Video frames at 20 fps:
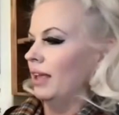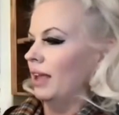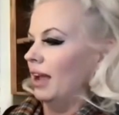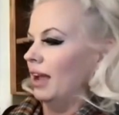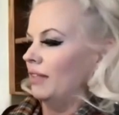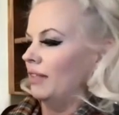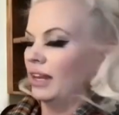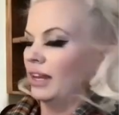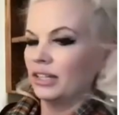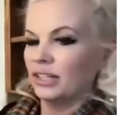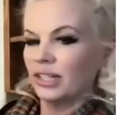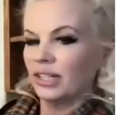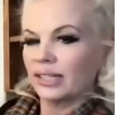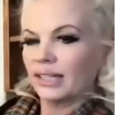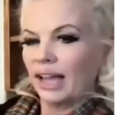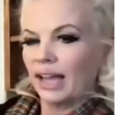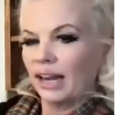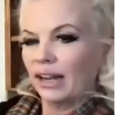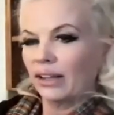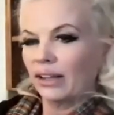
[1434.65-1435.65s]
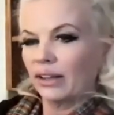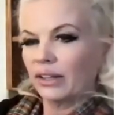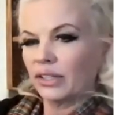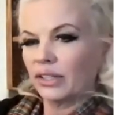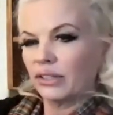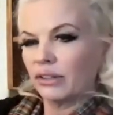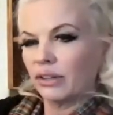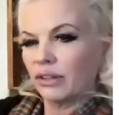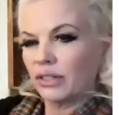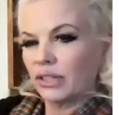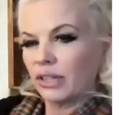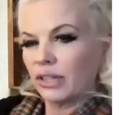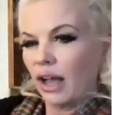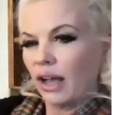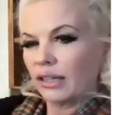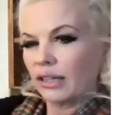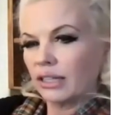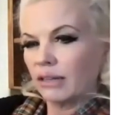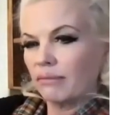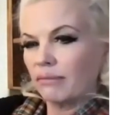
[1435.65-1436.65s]
And then it just kind of goes through and
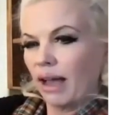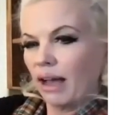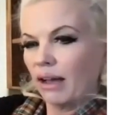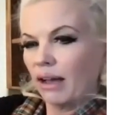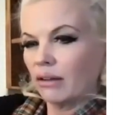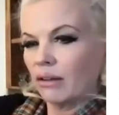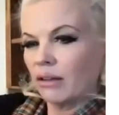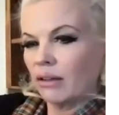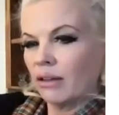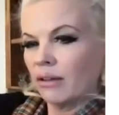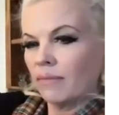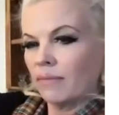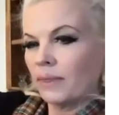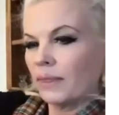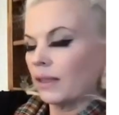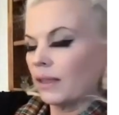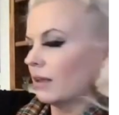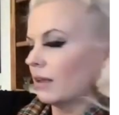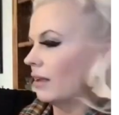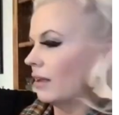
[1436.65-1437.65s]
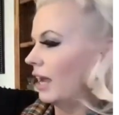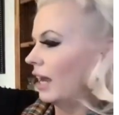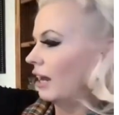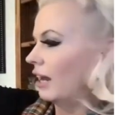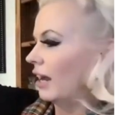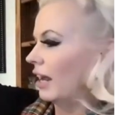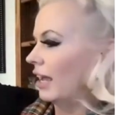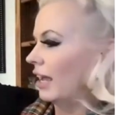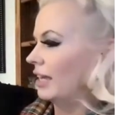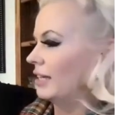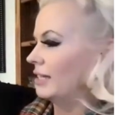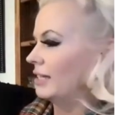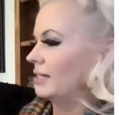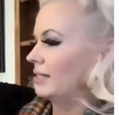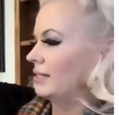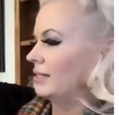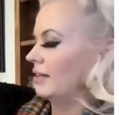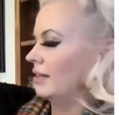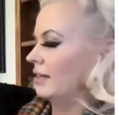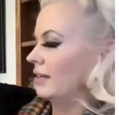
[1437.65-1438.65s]
talks about
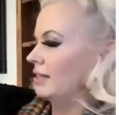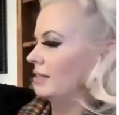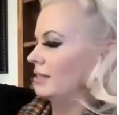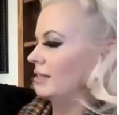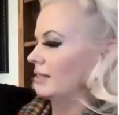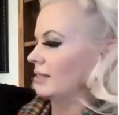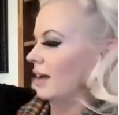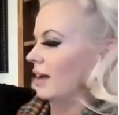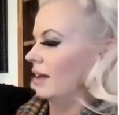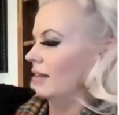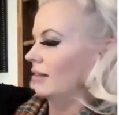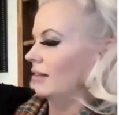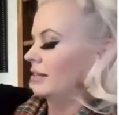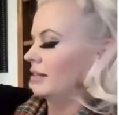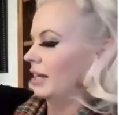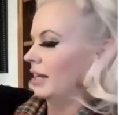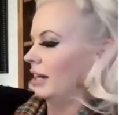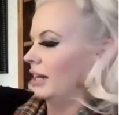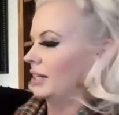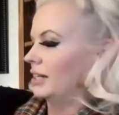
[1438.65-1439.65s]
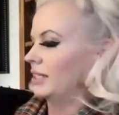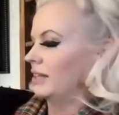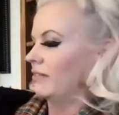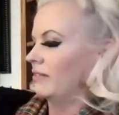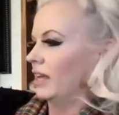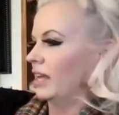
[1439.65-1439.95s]
areas in Scotland, areas of